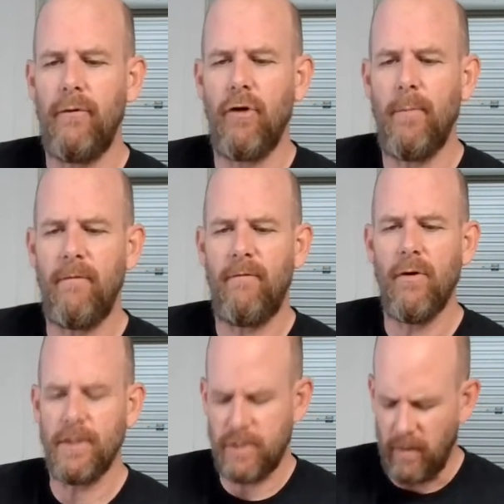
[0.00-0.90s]
So I'm going to
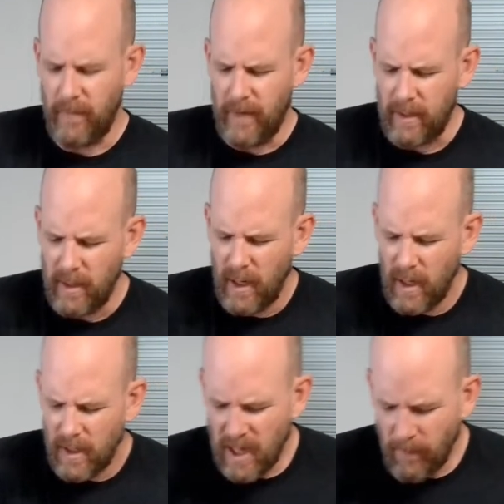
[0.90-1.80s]
focus on that
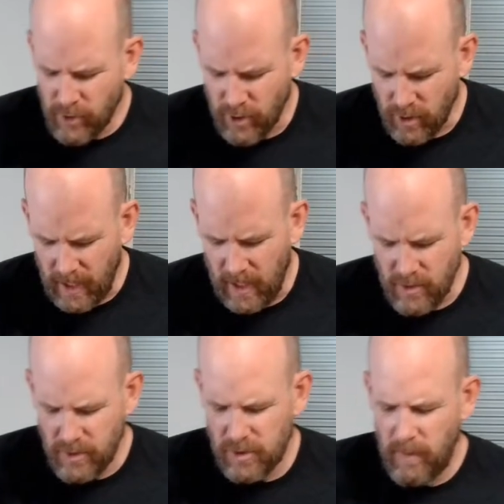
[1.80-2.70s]
temperature gauge
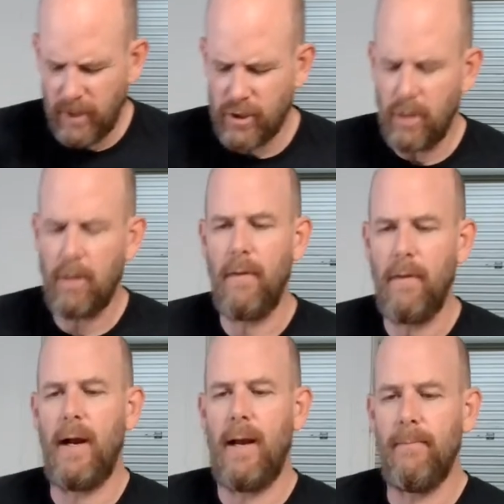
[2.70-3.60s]
and just make sure
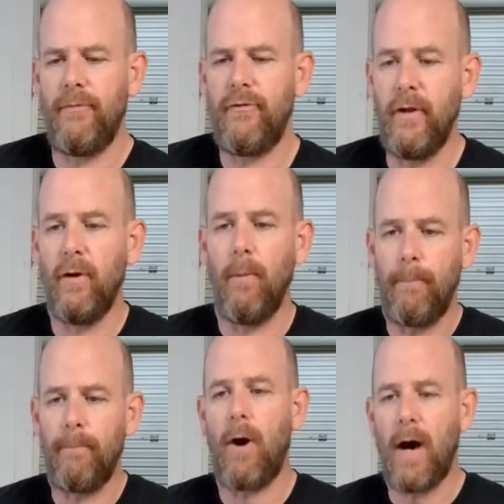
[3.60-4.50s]
that I'm still
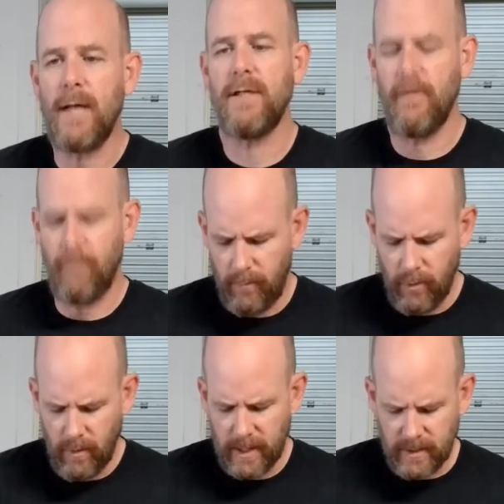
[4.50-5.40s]
positively
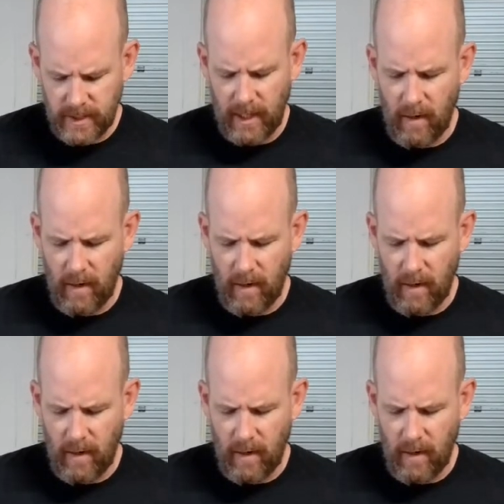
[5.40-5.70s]
progressing.